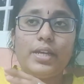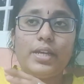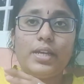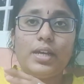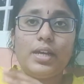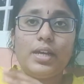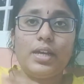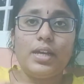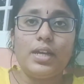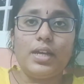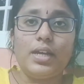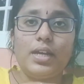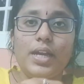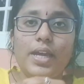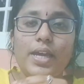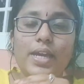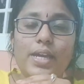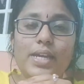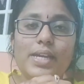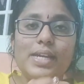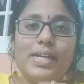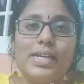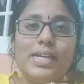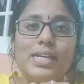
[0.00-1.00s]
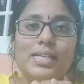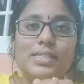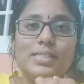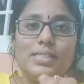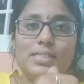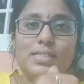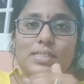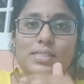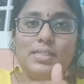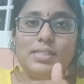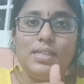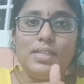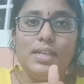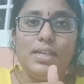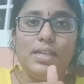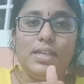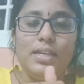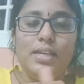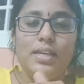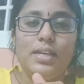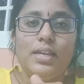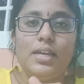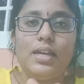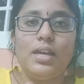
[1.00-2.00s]
increases the
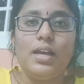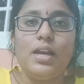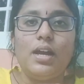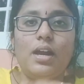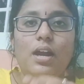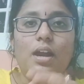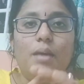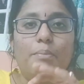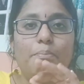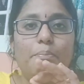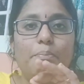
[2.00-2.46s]
peak